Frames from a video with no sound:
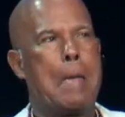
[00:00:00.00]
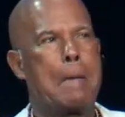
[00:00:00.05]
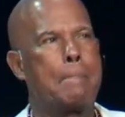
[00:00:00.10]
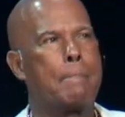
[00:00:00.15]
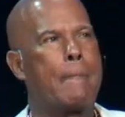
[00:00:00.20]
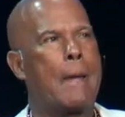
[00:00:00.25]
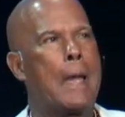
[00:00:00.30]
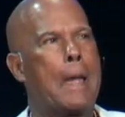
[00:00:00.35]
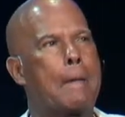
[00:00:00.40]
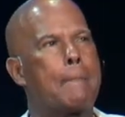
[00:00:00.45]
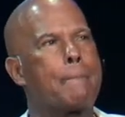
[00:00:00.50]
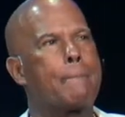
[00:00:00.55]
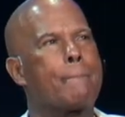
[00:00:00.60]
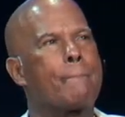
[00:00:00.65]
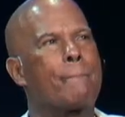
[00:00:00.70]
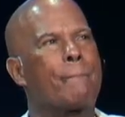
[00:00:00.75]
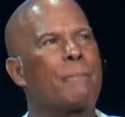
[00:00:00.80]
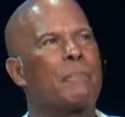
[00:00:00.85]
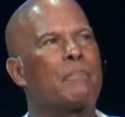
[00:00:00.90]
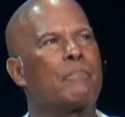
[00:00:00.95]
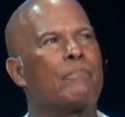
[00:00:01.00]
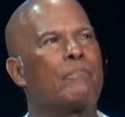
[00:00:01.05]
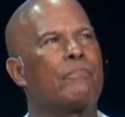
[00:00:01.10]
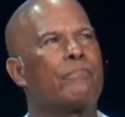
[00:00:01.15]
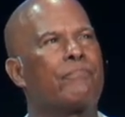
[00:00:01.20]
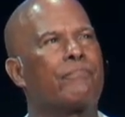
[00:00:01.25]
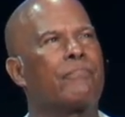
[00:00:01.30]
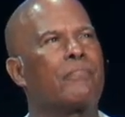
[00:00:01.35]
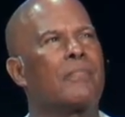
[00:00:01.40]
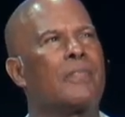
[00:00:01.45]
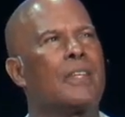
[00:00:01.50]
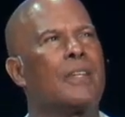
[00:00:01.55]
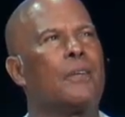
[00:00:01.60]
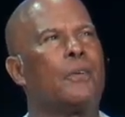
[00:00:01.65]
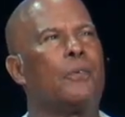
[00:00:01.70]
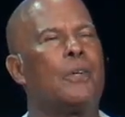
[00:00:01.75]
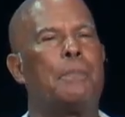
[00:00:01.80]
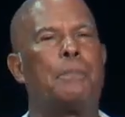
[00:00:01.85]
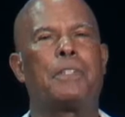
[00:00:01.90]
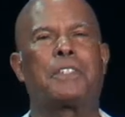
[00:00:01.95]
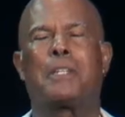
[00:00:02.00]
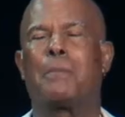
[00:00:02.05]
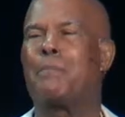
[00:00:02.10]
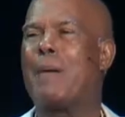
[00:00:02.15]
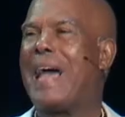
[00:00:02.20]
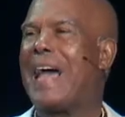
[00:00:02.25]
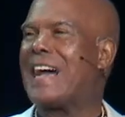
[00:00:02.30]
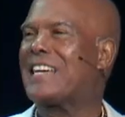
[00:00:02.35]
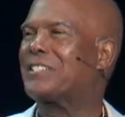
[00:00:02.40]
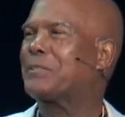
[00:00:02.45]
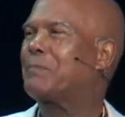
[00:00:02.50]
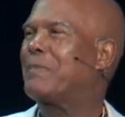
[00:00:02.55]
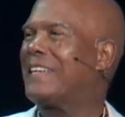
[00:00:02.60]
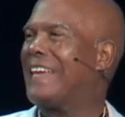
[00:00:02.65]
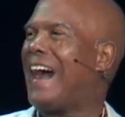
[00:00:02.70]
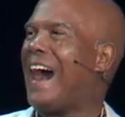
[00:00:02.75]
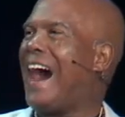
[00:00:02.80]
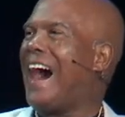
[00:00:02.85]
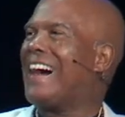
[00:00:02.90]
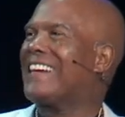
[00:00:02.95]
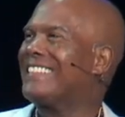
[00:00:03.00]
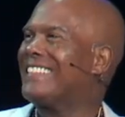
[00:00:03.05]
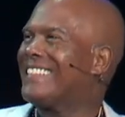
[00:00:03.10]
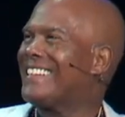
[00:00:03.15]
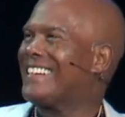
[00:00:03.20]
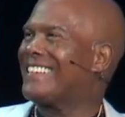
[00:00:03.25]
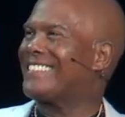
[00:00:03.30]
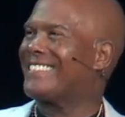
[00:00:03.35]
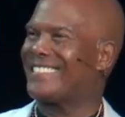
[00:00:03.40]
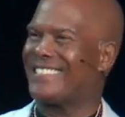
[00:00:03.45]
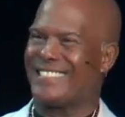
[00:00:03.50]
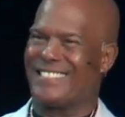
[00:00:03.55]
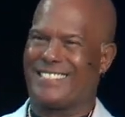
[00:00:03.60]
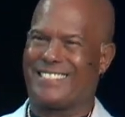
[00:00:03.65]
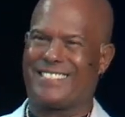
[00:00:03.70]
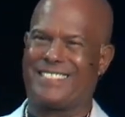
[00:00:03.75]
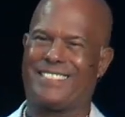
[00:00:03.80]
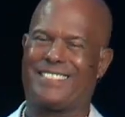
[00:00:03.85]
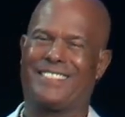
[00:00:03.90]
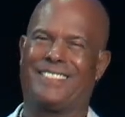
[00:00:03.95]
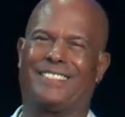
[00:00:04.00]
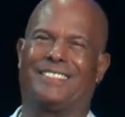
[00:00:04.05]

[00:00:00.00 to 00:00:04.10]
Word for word: The past behind. We put the past behind us.